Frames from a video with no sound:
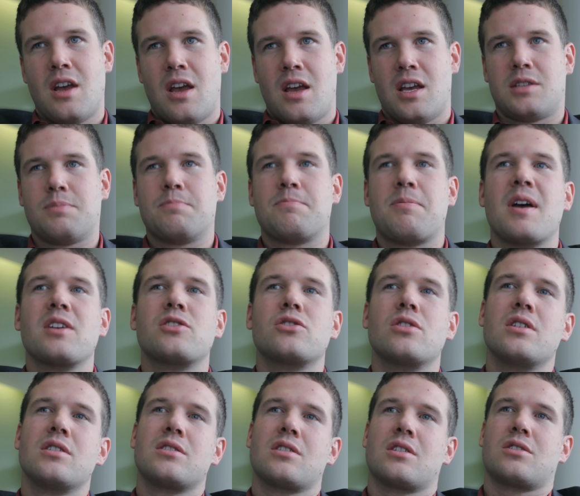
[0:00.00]

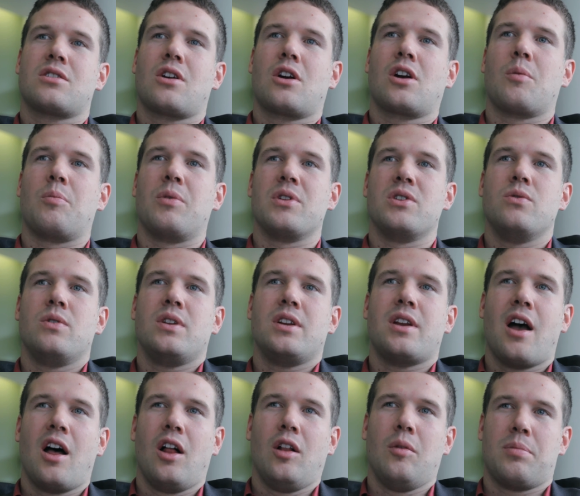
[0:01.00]
especially as a startup when you need
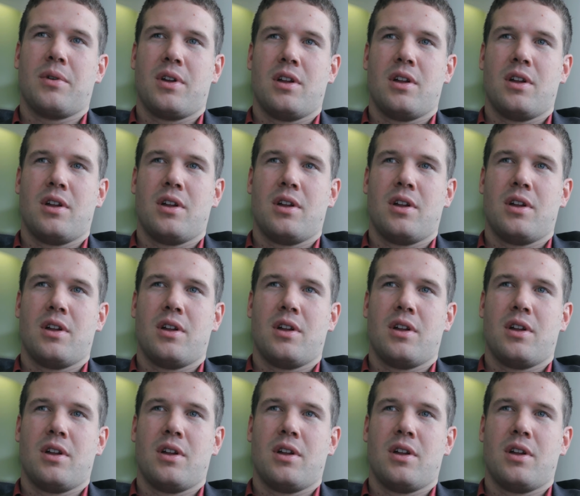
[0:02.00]
help